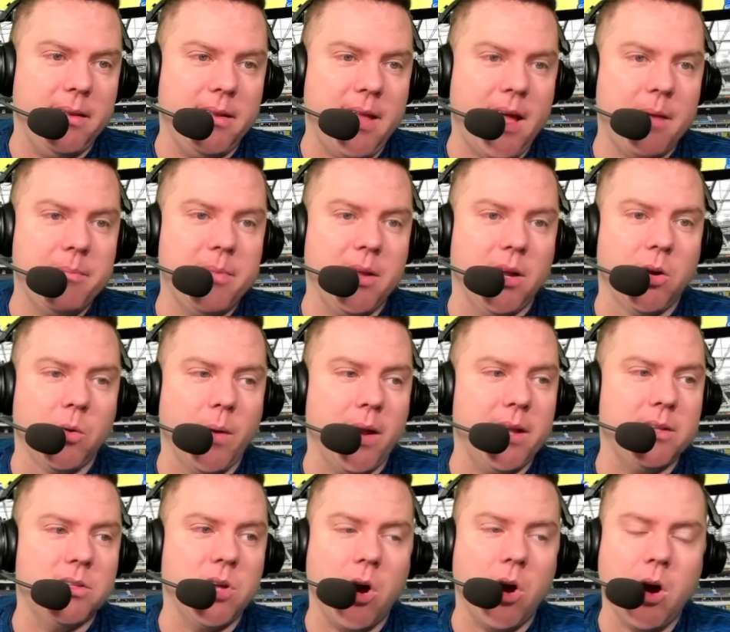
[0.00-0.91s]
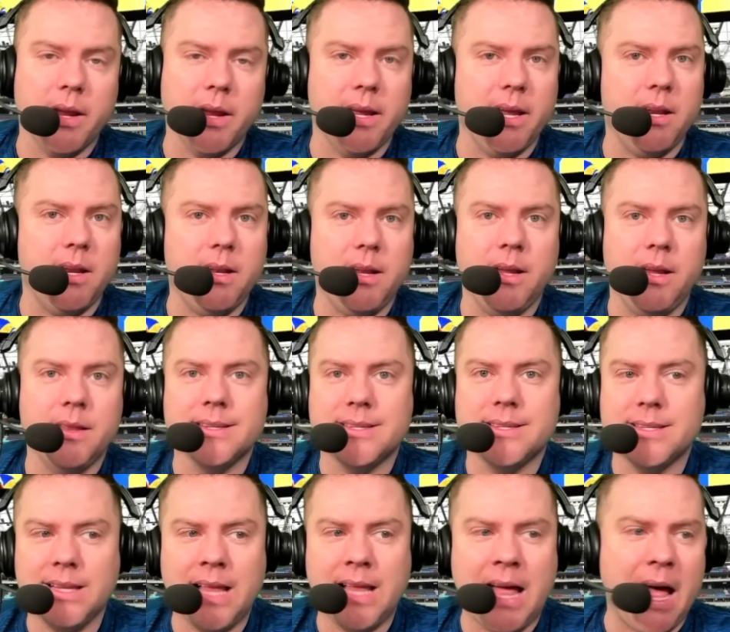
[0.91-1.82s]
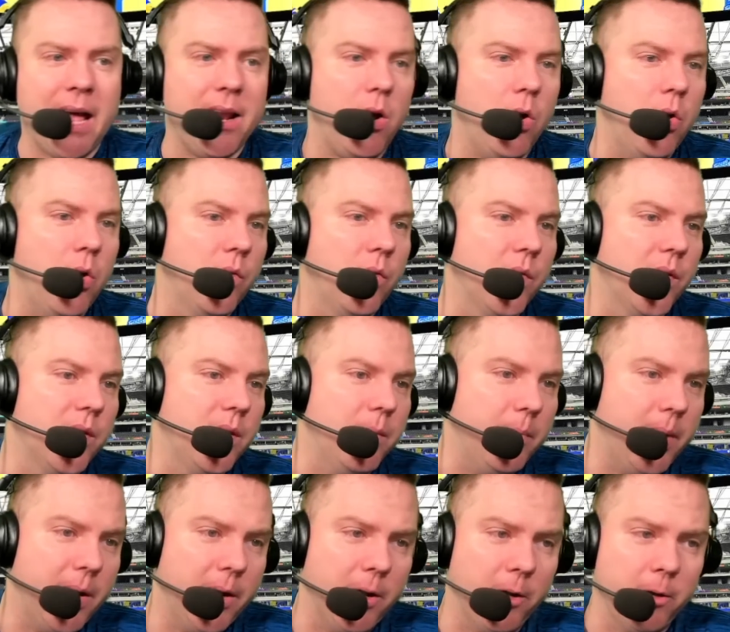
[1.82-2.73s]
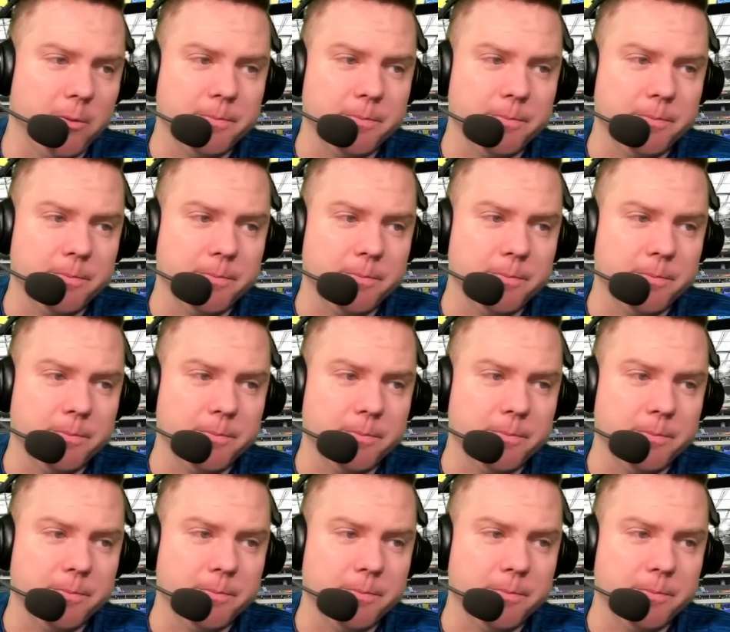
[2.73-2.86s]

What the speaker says: that'd be a great target in the slot over the middle